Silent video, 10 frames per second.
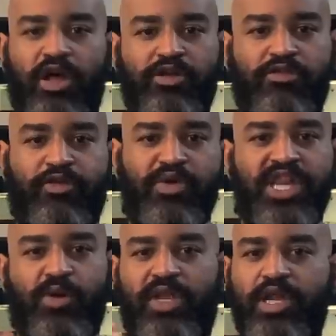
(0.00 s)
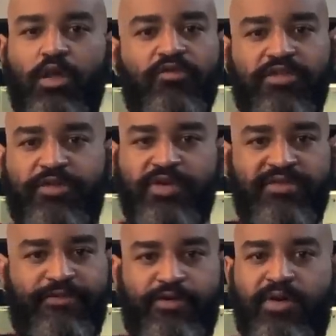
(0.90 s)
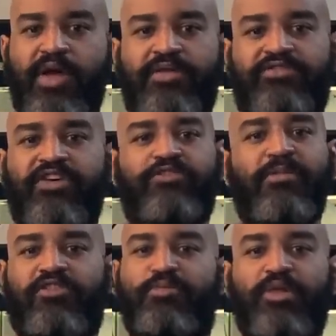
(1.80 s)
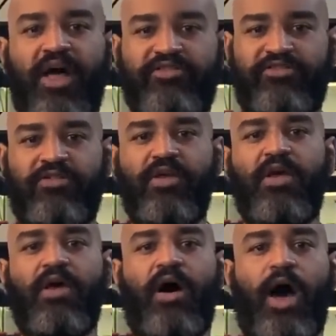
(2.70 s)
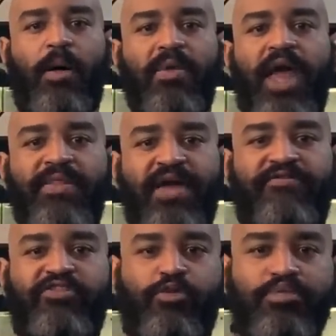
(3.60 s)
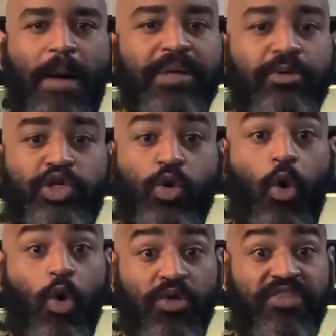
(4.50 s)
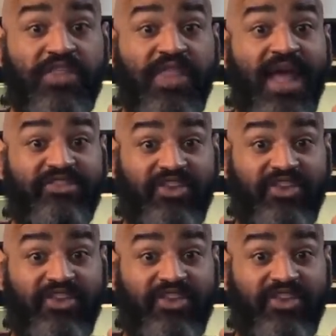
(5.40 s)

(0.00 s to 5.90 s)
under 3 to a little over 3 for 6 months plus. And that fish will probably mature within that